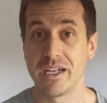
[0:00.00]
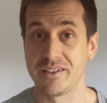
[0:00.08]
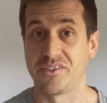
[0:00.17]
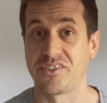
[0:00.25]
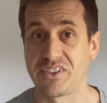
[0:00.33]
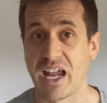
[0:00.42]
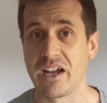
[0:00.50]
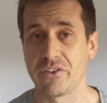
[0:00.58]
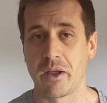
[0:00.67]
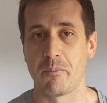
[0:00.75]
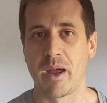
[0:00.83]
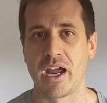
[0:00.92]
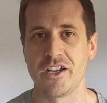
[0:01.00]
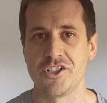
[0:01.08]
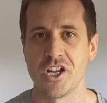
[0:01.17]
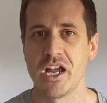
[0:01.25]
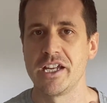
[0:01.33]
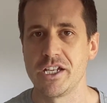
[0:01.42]
You stay on that
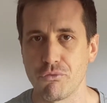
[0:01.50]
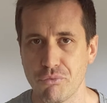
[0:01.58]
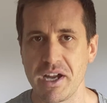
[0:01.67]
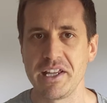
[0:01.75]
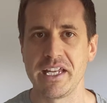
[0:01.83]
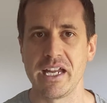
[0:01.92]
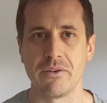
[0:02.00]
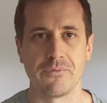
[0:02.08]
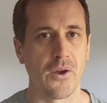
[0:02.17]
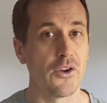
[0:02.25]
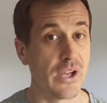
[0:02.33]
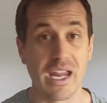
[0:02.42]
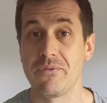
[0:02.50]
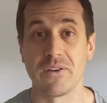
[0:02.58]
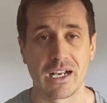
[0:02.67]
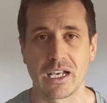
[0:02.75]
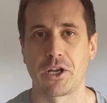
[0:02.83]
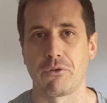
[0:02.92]
page, you read the info, you even
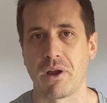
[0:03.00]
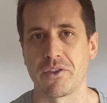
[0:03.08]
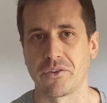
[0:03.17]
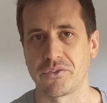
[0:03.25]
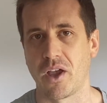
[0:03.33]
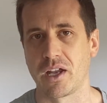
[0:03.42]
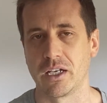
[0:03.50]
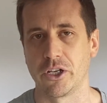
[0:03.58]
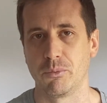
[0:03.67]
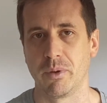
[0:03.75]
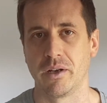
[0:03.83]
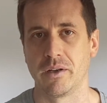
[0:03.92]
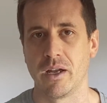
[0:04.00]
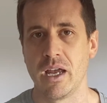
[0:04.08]
click around the site a little bit.